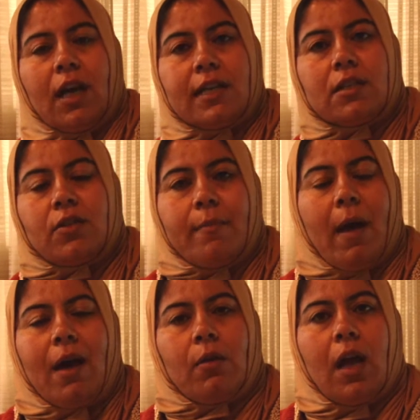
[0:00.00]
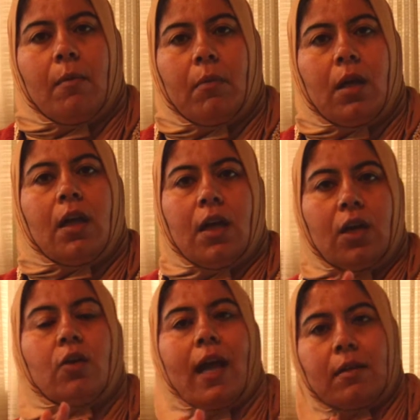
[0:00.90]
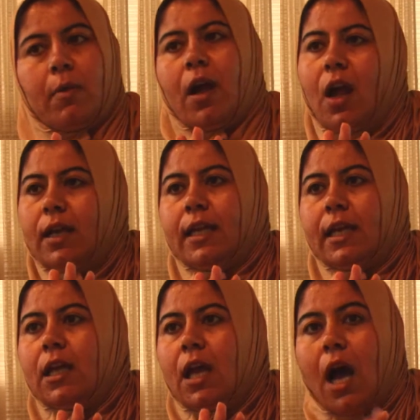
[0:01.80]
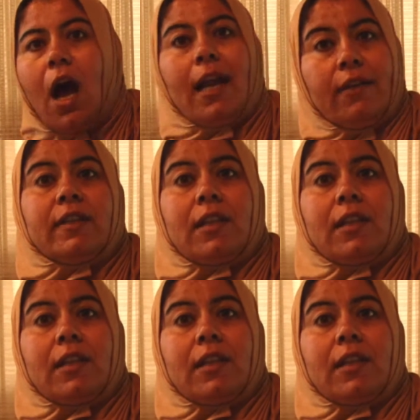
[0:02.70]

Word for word: I said to him, how come? Look at my ID. I live